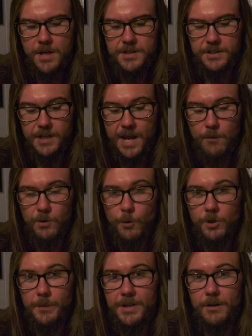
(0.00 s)
Today we're
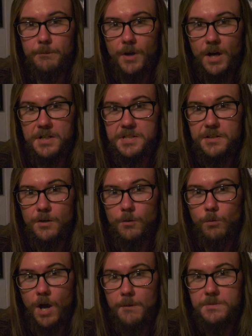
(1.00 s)
going to be unboxing the
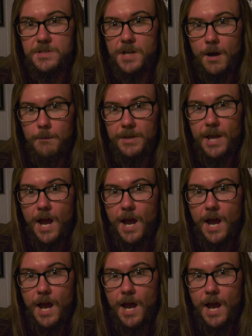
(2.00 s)
Rob Zombie